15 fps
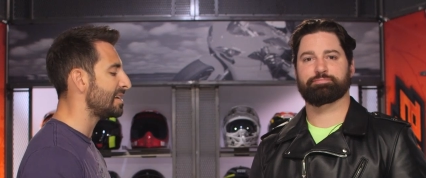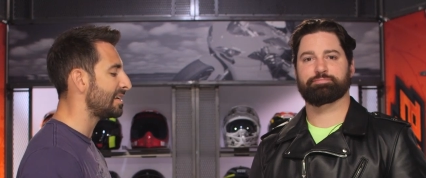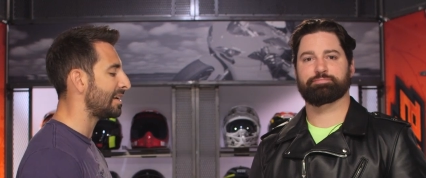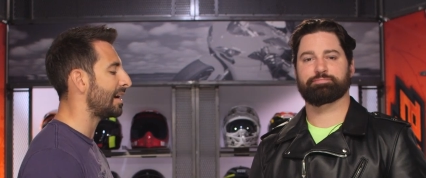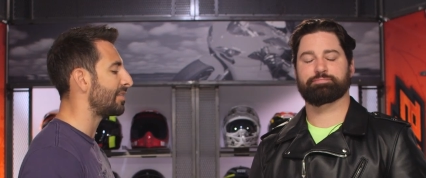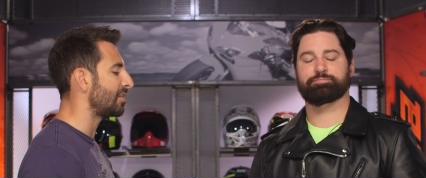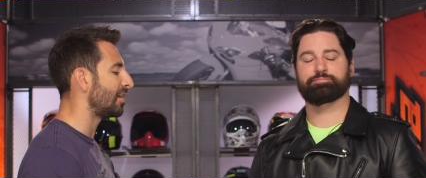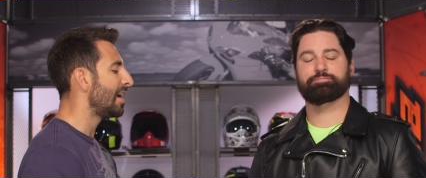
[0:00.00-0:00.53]

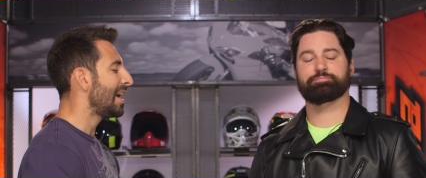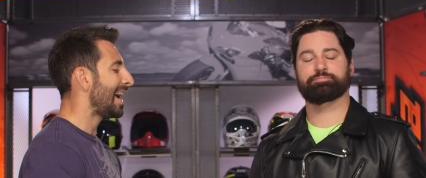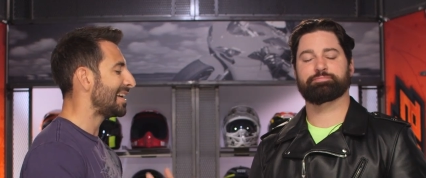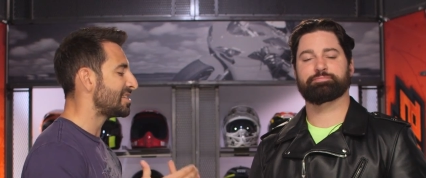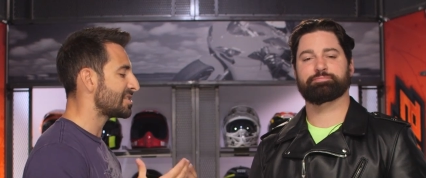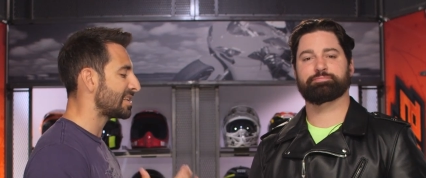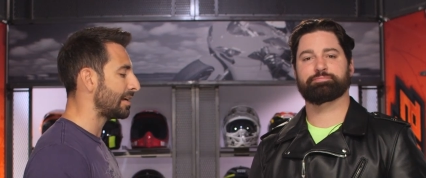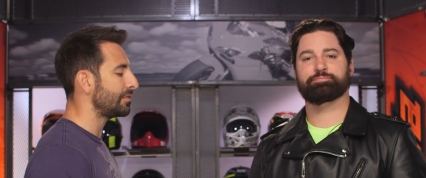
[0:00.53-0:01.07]
Speaker 1: together
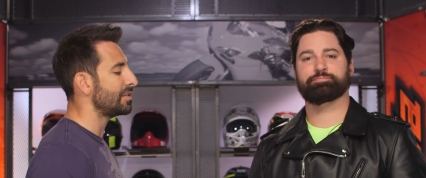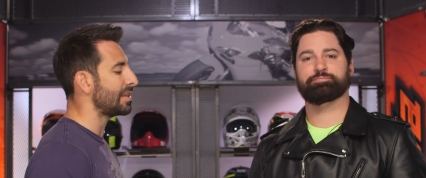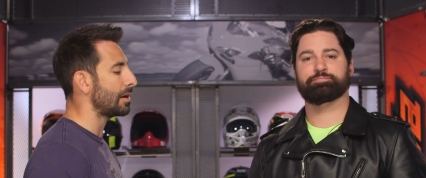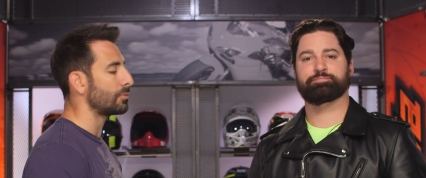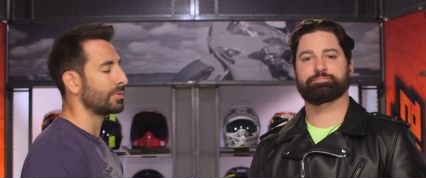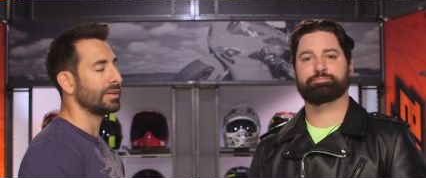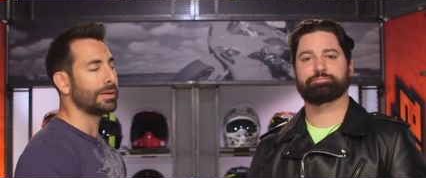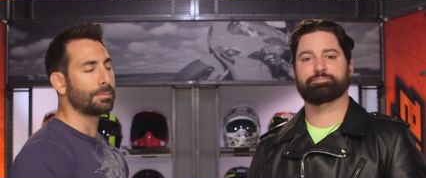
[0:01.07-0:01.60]
and just give you
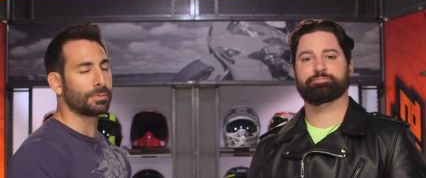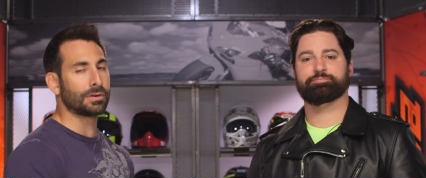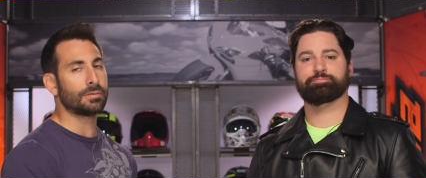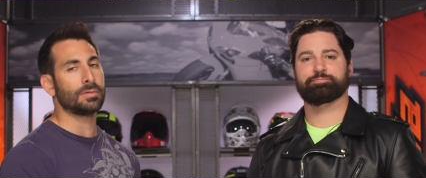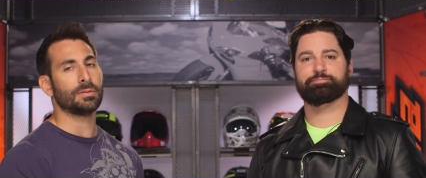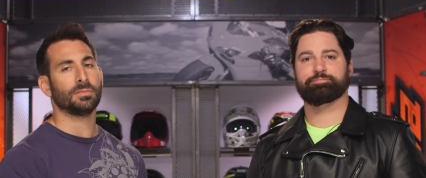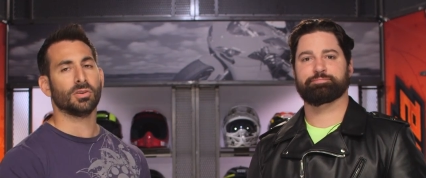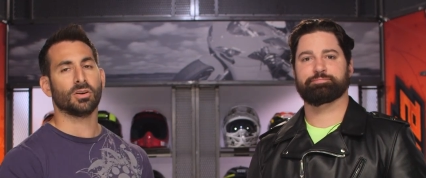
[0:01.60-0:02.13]
that really
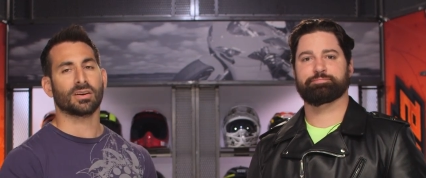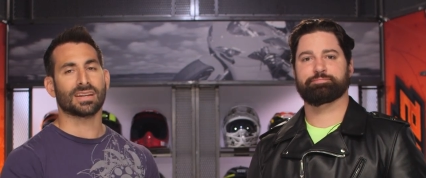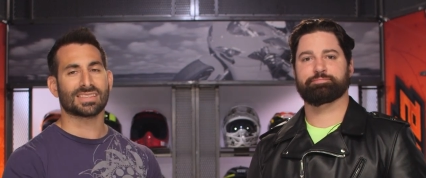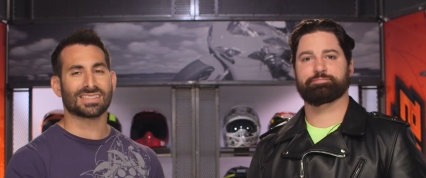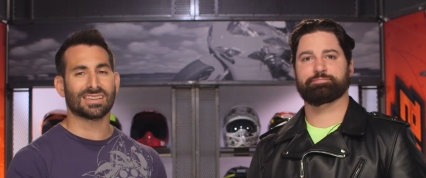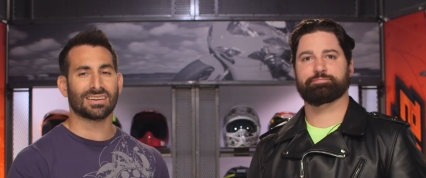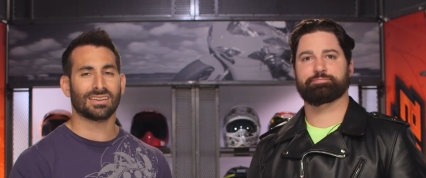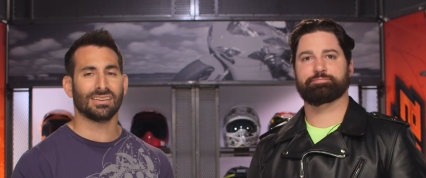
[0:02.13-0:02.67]
premium look.
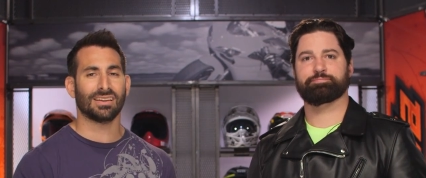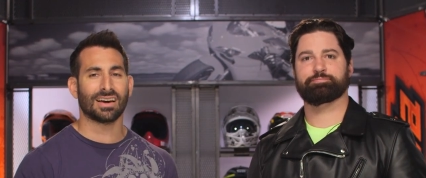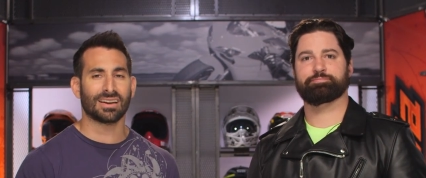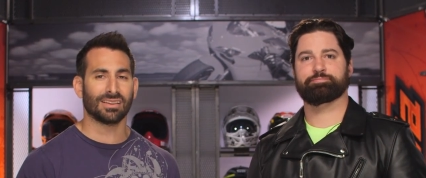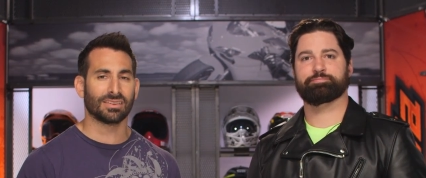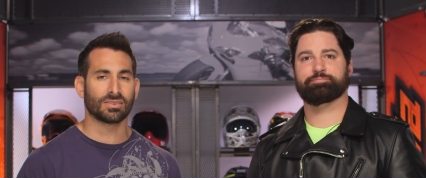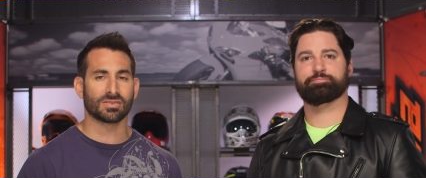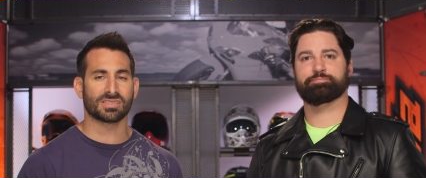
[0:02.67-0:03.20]
It's not a
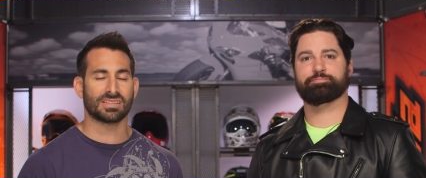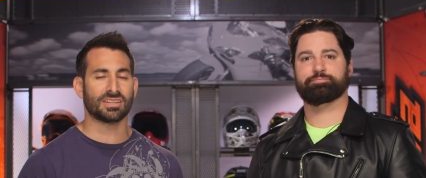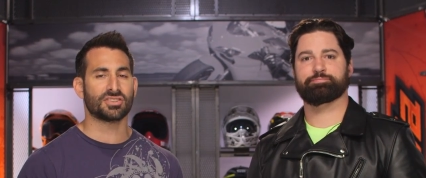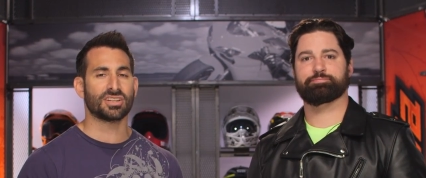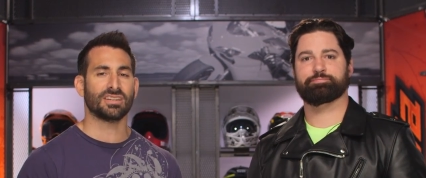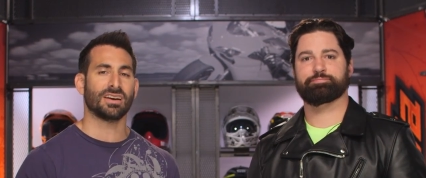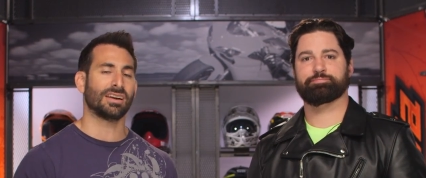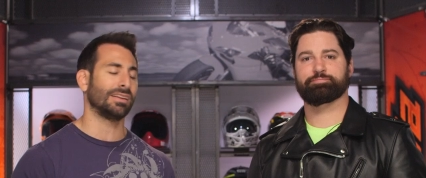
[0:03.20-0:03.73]
lot of little
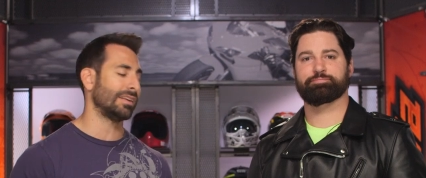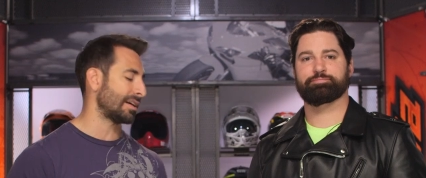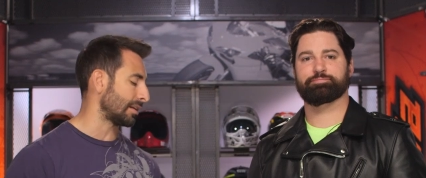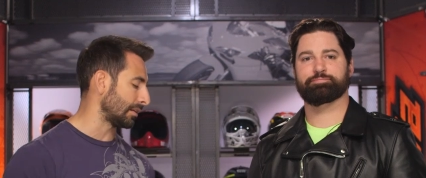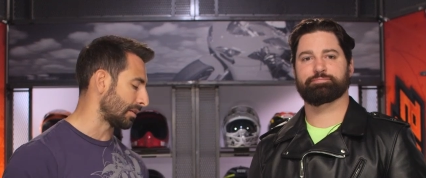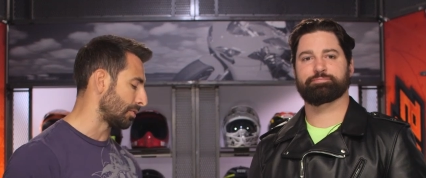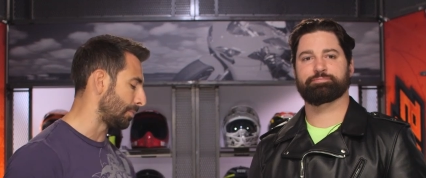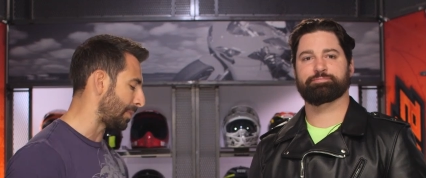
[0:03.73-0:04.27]
stitching, not a lot
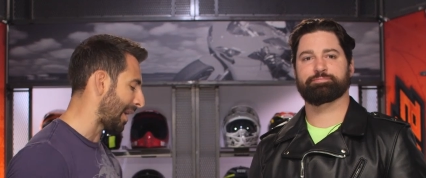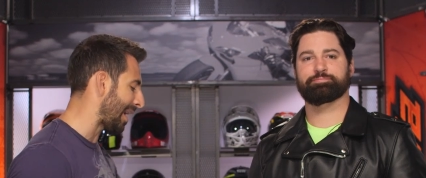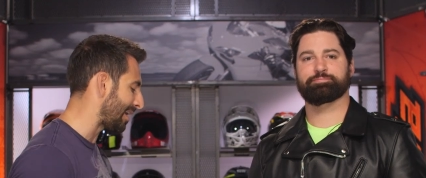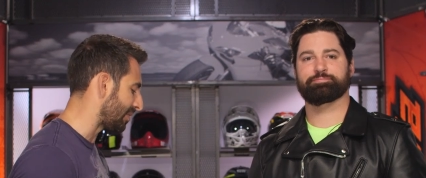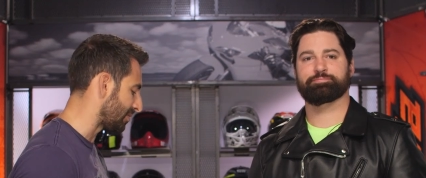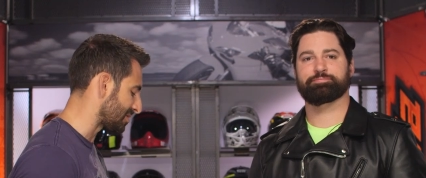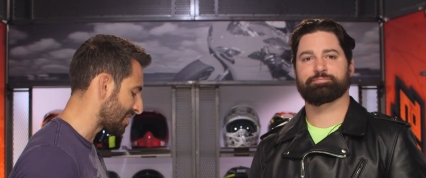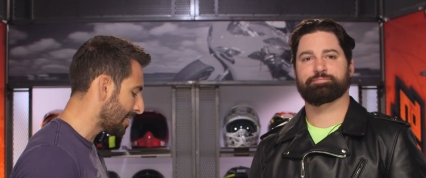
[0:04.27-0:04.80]
of little
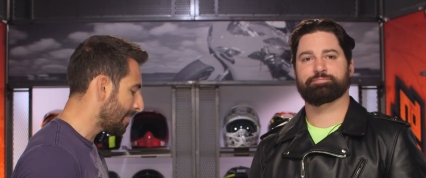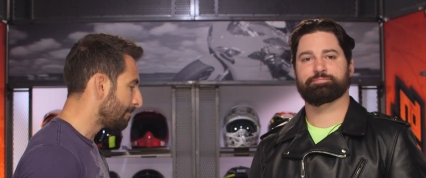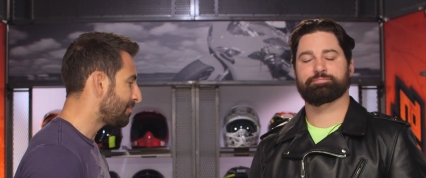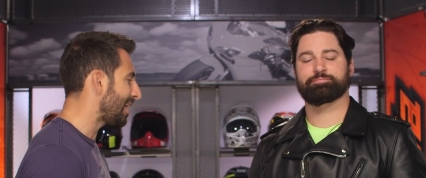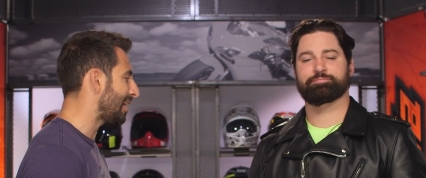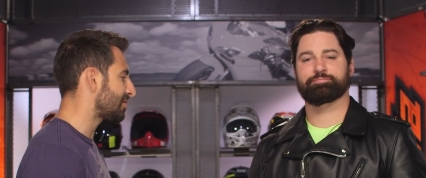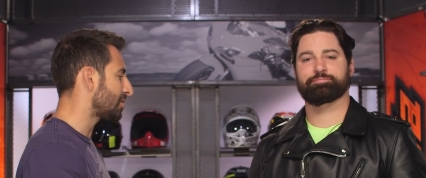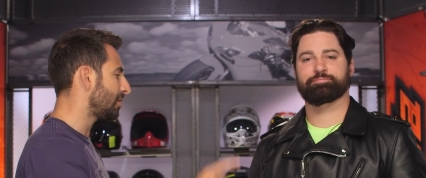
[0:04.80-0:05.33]
panels.
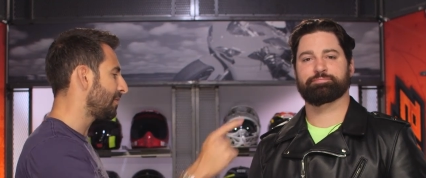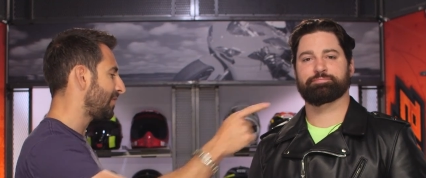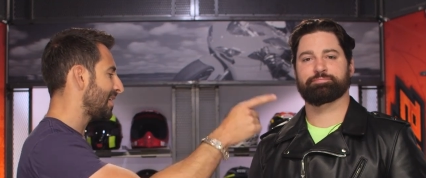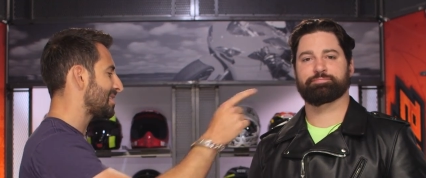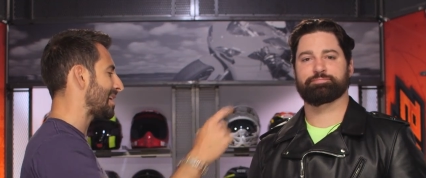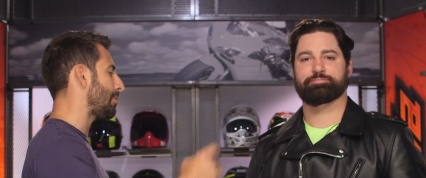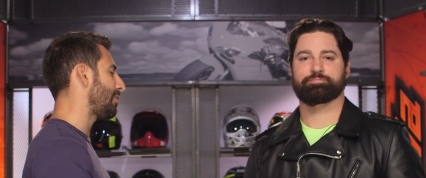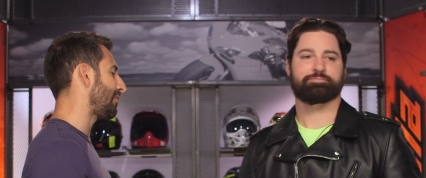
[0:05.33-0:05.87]
Now turn
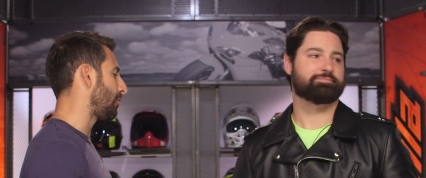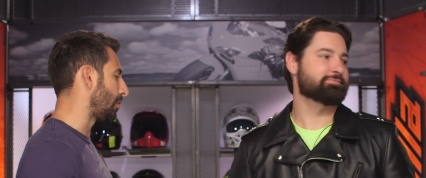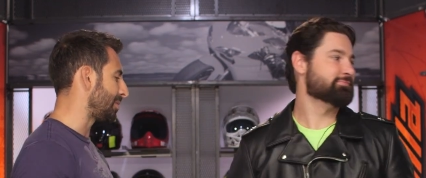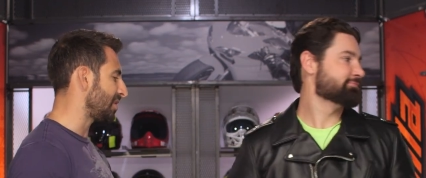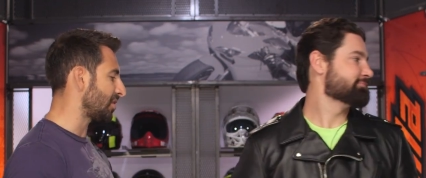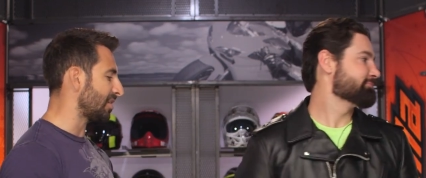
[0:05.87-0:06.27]
face that way for me.